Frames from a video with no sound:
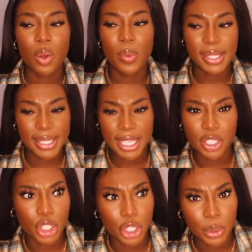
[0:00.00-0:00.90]
we're
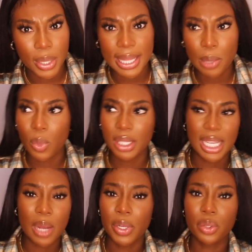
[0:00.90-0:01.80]
seeing you, and then one
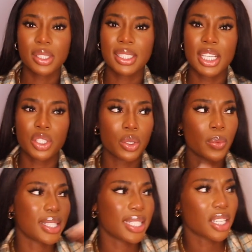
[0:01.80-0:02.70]
time we're not seeing you,
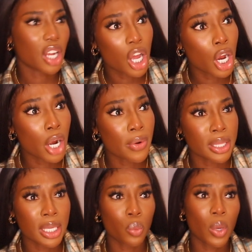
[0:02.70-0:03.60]
we're seeing her,
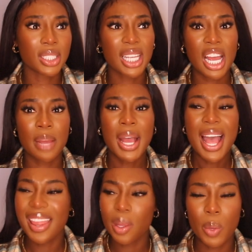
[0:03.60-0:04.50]
and then one time,
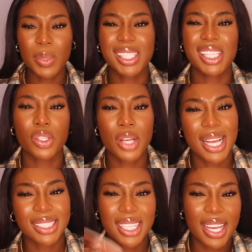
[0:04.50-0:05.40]
and then when we see you
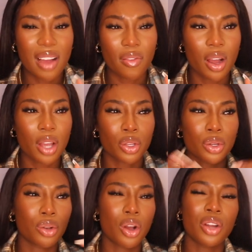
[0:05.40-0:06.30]
guys together,
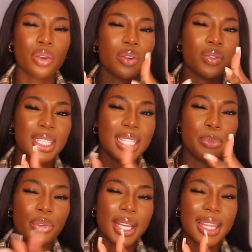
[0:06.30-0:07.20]
you lot are not really
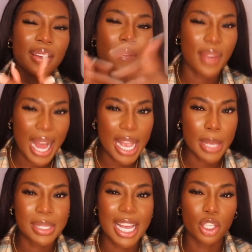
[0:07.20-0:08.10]
bringing the
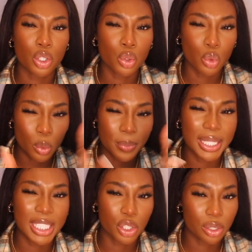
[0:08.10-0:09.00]
vibes like you
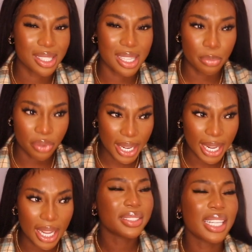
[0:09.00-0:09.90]
normally used to bring
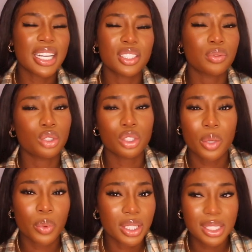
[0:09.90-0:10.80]
it. So then I just thought, you
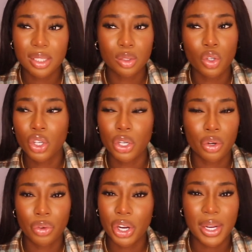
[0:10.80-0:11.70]
know what, this is not
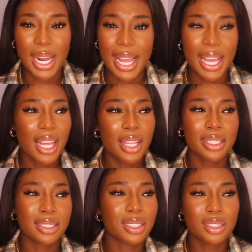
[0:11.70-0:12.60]
gonna grow, like
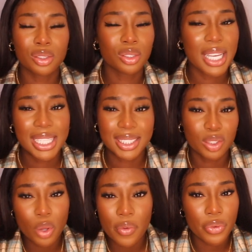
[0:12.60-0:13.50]
it's
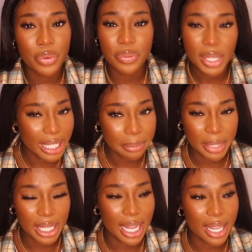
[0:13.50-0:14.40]
not fulfilling
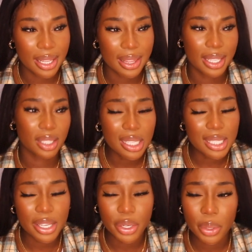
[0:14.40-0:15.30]
me kind of thing. I was
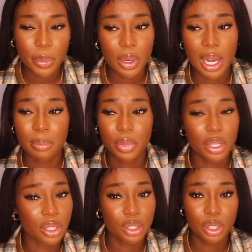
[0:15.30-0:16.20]
like, you know what, I'm
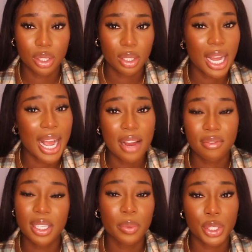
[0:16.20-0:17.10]
gonna do, like
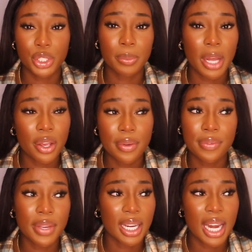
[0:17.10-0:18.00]
I really want to do my own
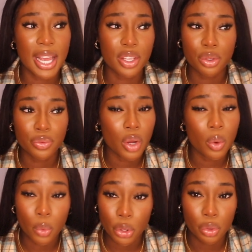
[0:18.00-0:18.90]
thing. Like you've
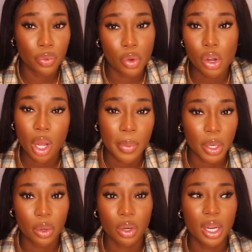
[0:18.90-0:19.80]
got what you've got
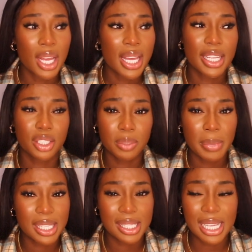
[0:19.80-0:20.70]
going on, it just
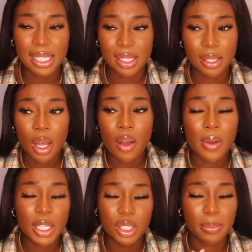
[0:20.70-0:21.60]
makes sense.
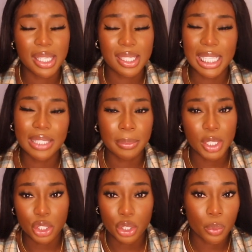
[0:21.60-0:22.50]
It just makes sense for me
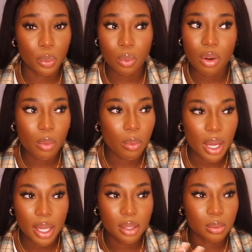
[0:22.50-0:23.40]
to do what
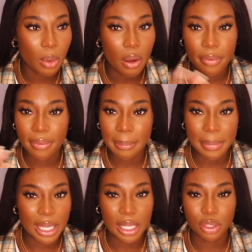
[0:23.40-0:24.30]
works well for
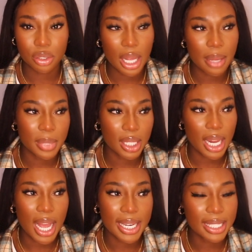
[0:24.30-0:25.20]
me, do you know what I mean?
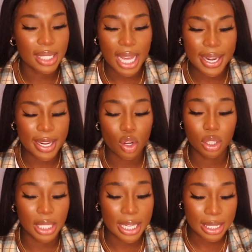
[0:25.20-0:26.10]
Like I need to, and it
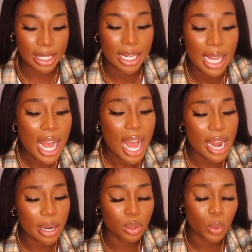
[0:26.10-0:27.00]
got,
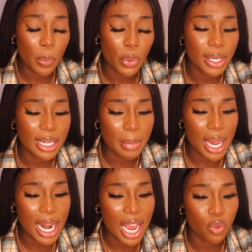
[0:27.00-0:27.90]
and there was one point in
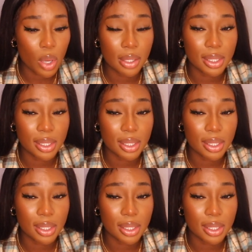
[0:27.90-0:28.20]
my life where I